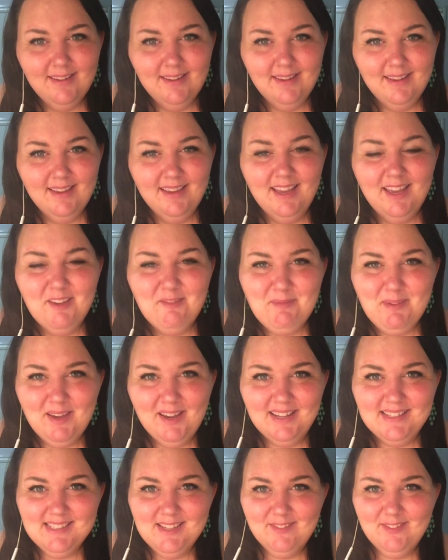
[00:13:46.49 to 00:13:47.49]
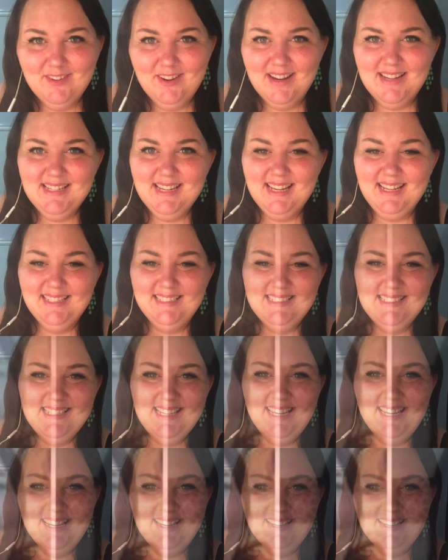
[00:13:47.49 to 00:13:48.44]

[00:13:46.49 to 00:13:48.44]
I hope you guys have a great day. See ya.